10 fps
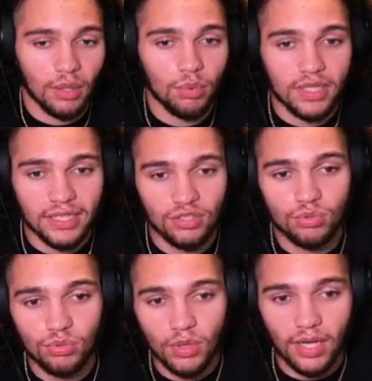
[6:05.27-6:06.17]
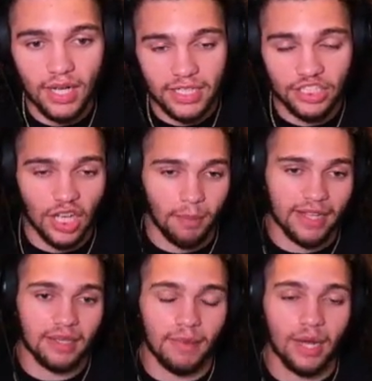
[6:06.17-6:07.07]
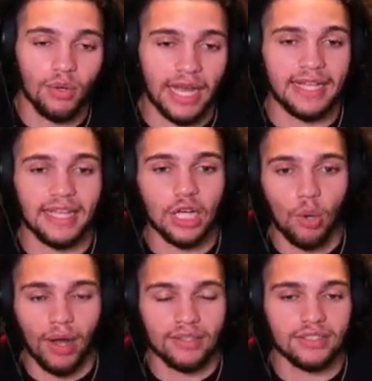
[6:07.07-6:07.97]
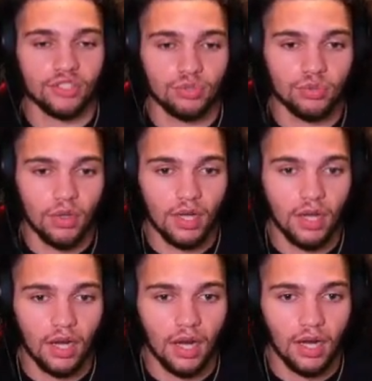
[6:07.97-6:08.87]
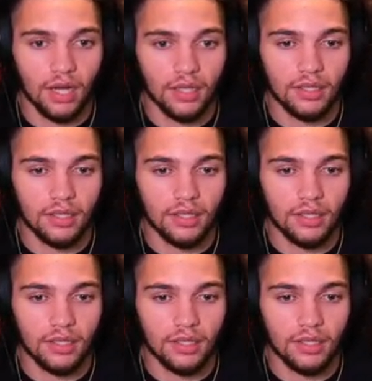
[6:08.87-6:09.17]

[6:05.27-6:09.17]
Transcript: we get to eject back up out and then go out into our